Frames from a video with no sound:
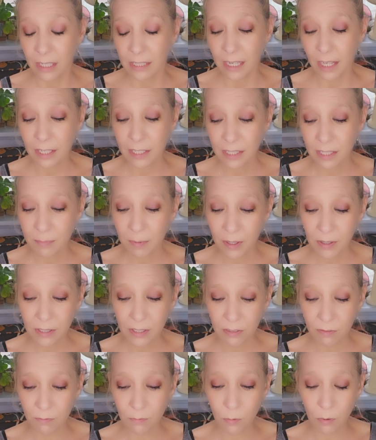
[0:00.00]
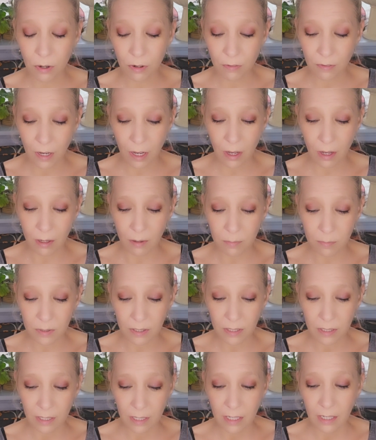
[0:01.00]
Tell us about this Four of
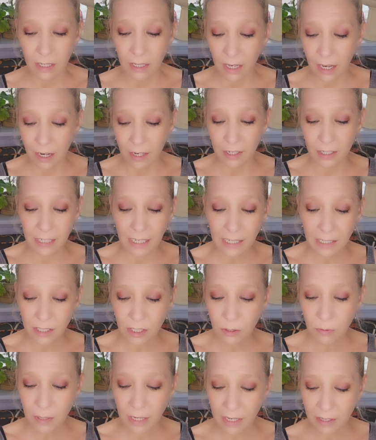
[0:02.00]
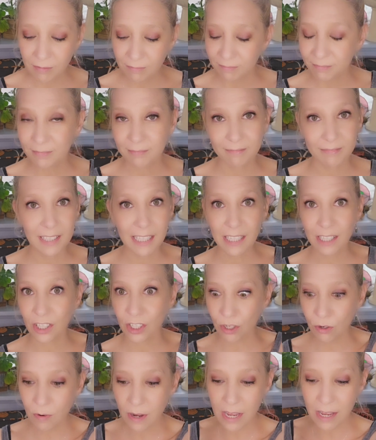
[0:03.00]
Cups. Get to it. Get
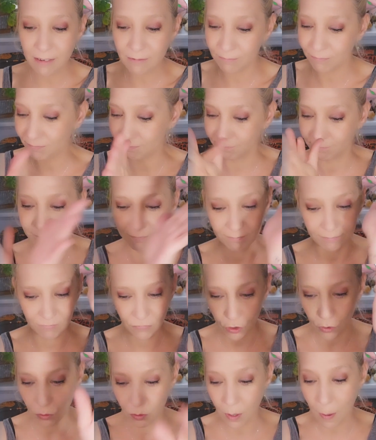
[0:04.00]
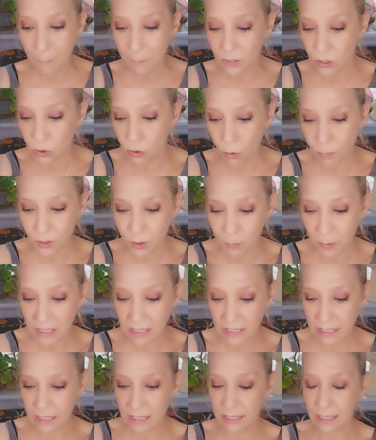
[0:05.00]
to it. So much
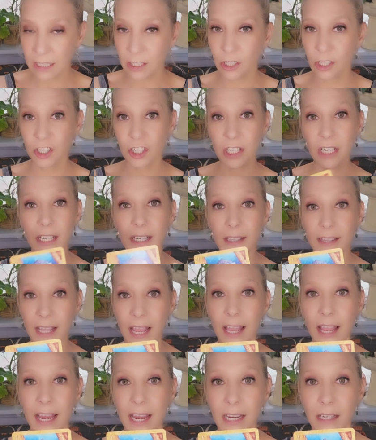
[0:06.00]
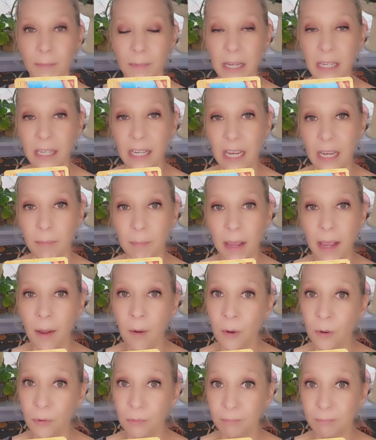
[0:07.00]
Pisces energy. That Hanged Man came
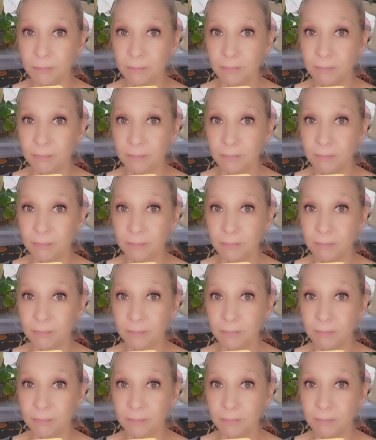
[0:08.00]
out.